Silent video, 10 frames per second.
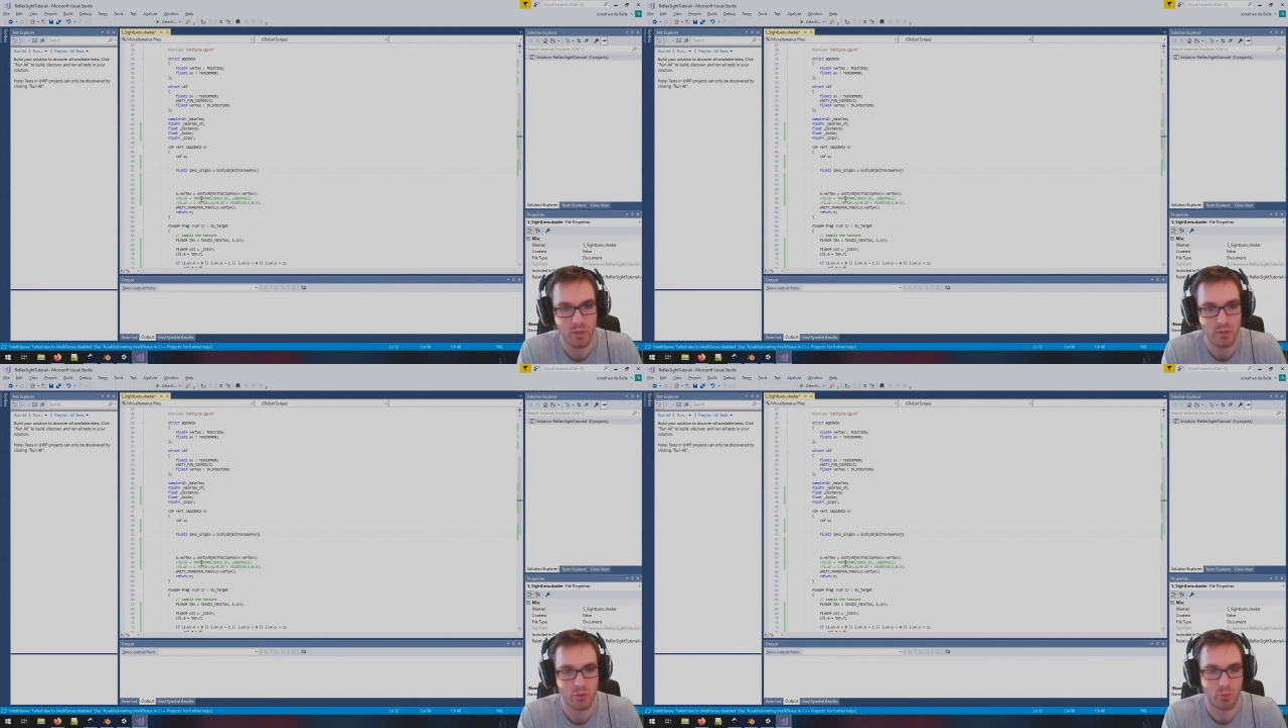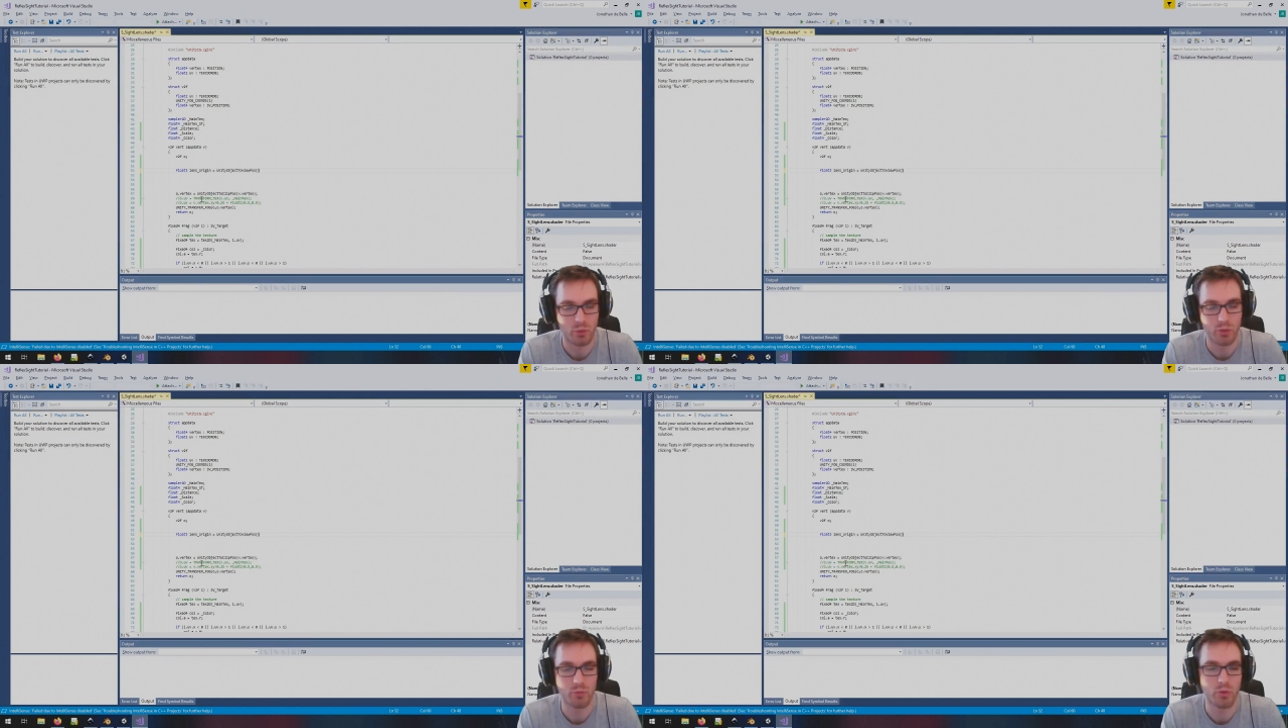So we're
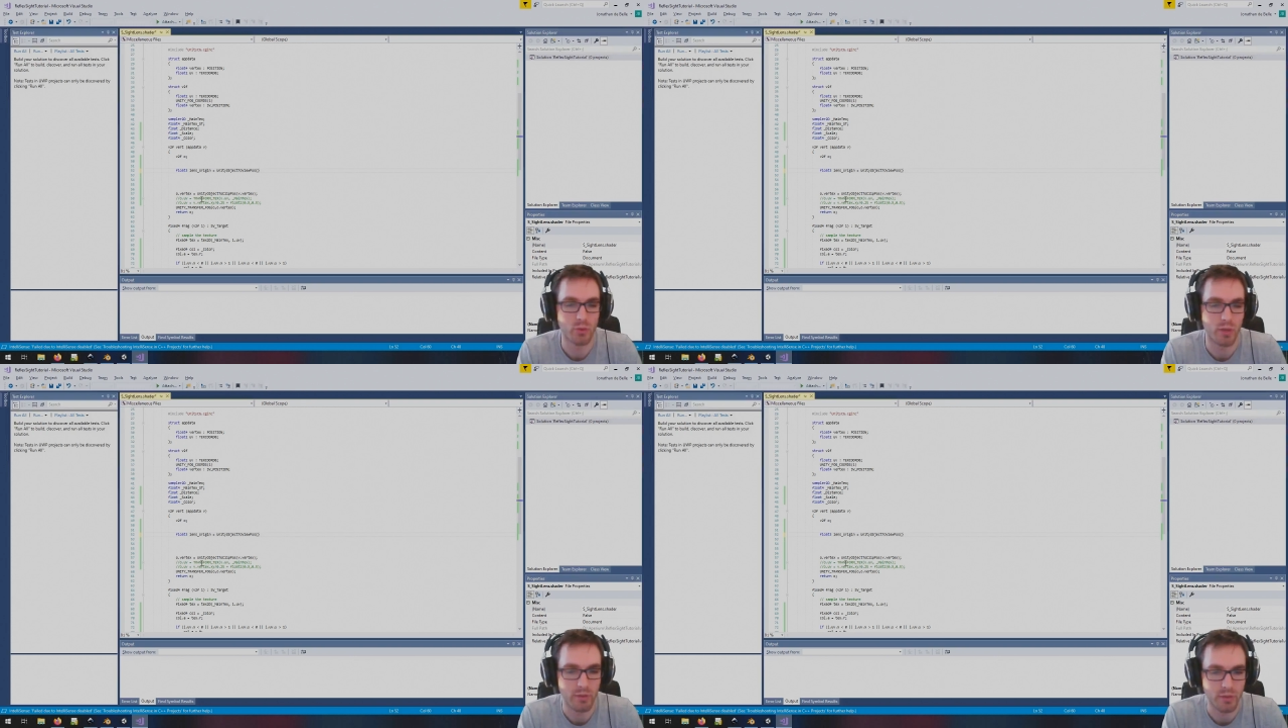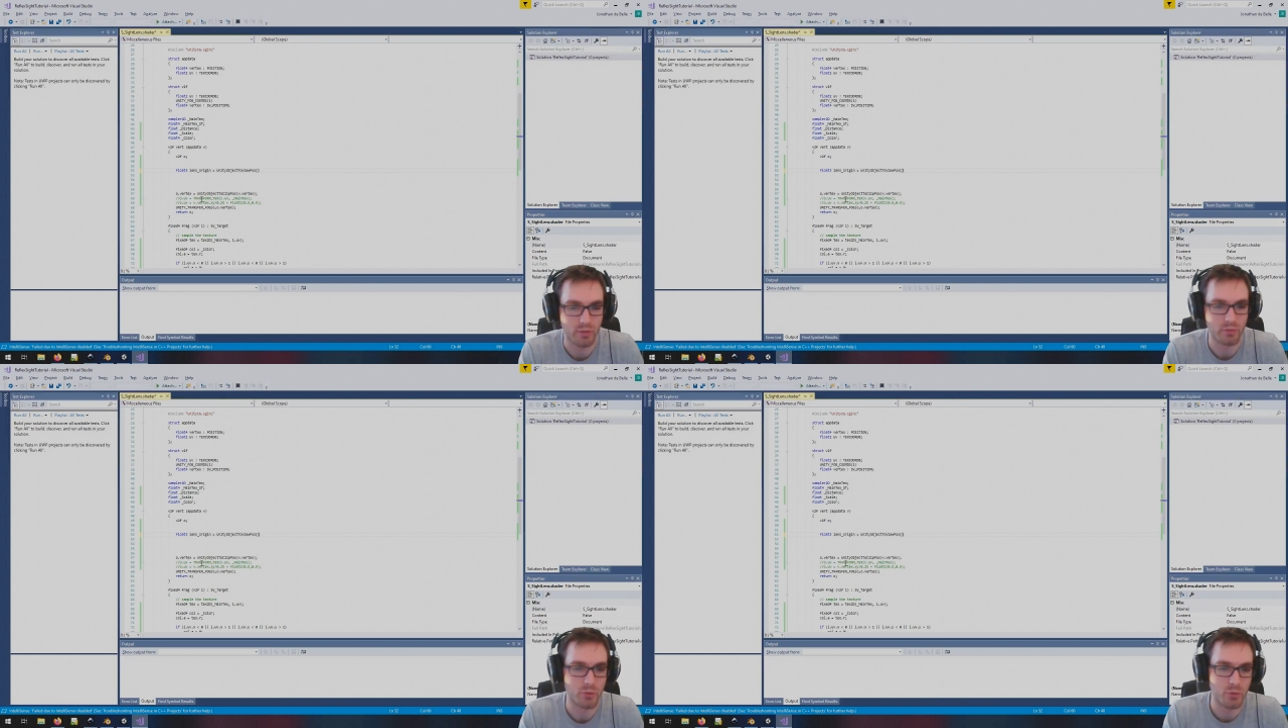going to be doing everything
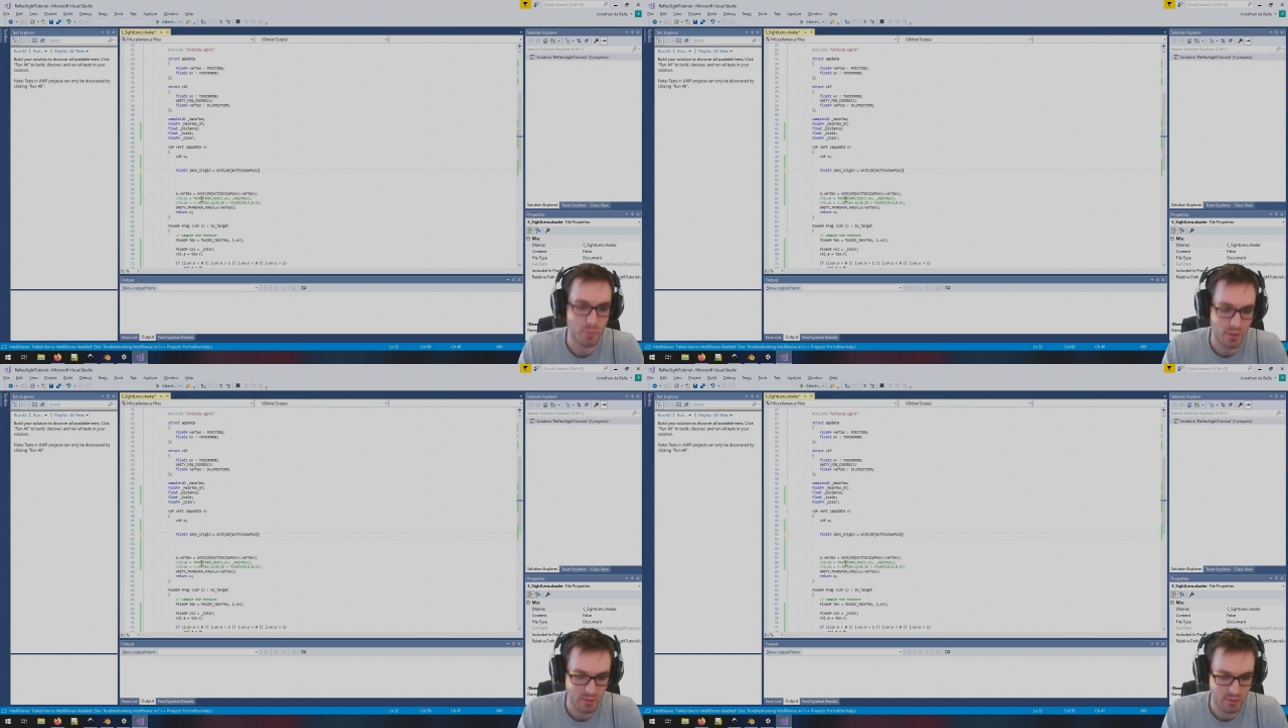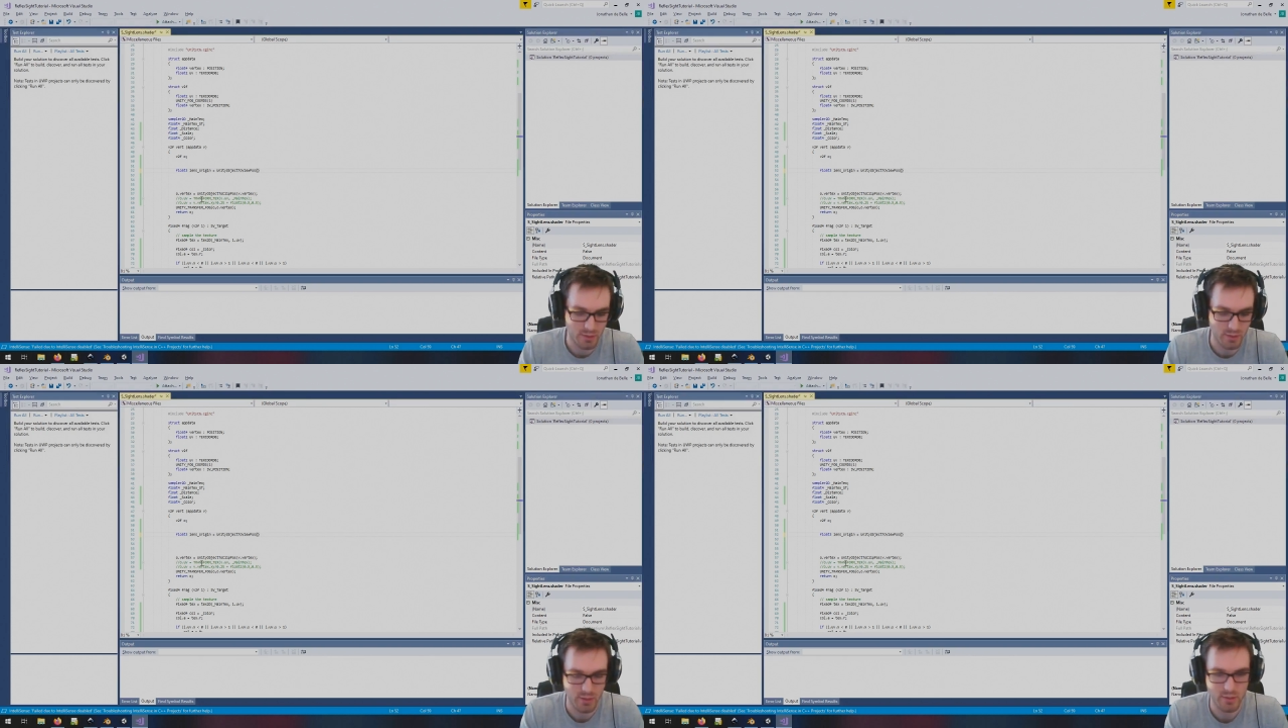in view space in this
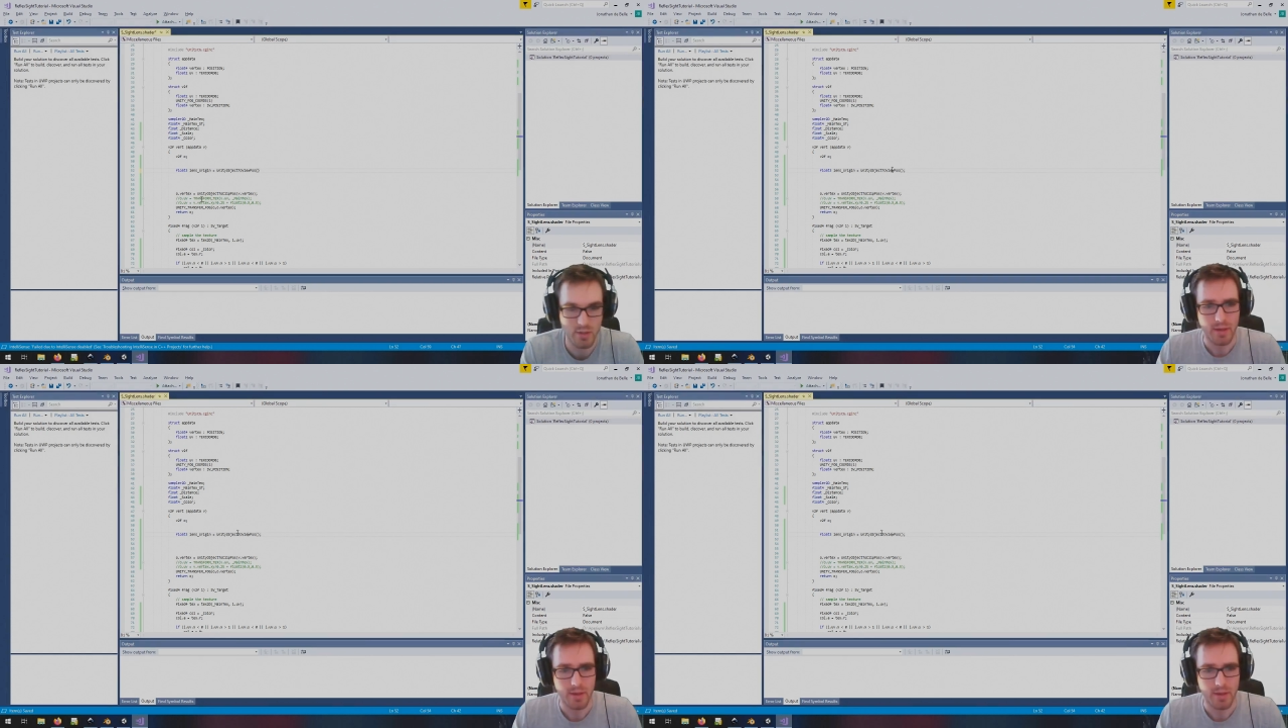case.